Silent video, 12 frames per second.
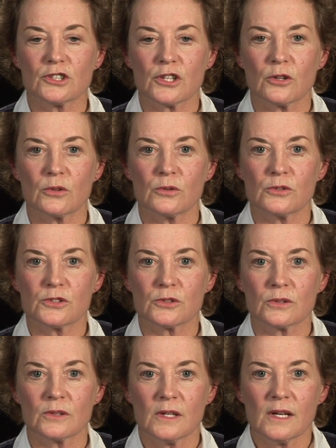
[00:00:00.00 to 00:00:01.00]
toes
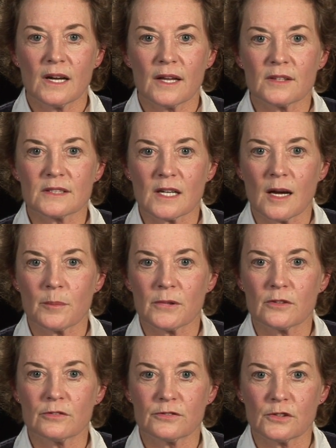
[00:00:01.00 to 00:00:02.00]
or on the top of
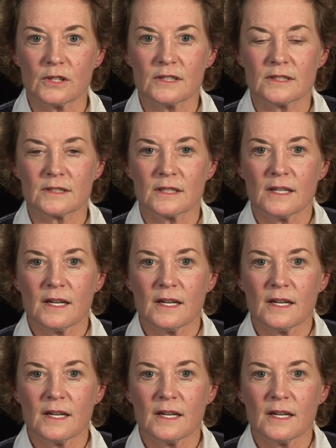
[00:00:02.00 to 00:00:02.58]
the foot.